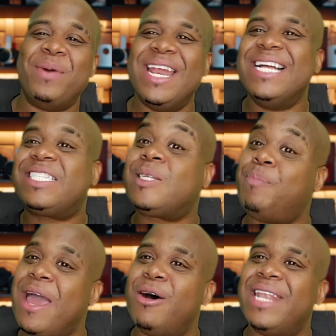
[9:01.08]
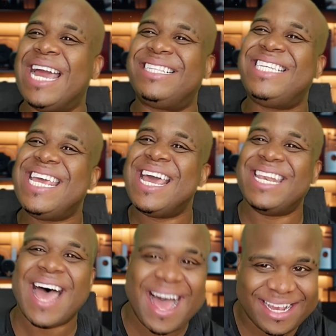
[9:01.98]
But it's spelled like
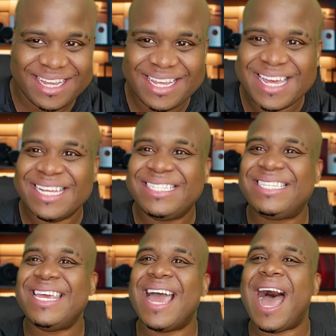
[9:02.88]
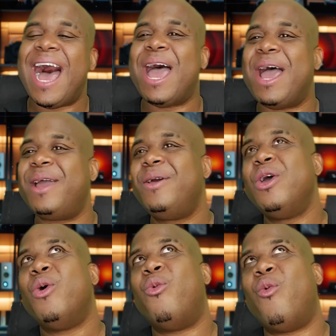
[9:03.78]
Tiyanak. Tiyanak,